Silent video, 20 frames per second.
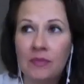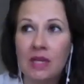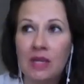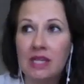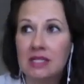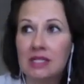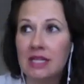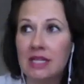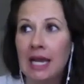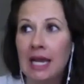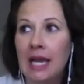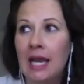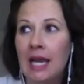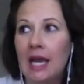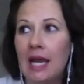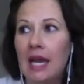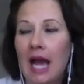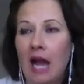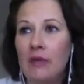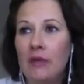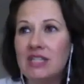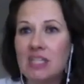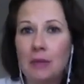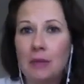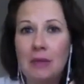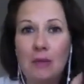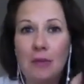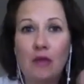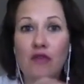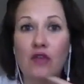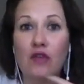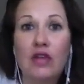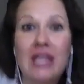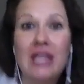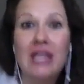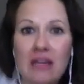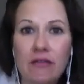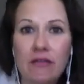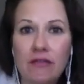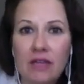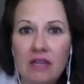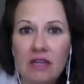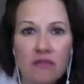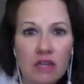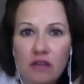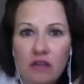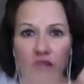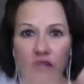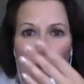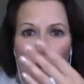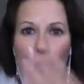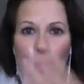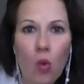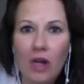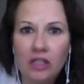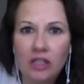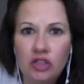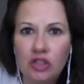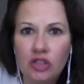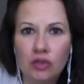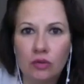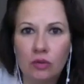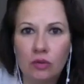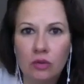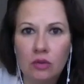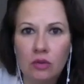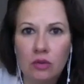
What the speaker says: It's like, I always tell people, forgive, even if you don't want to,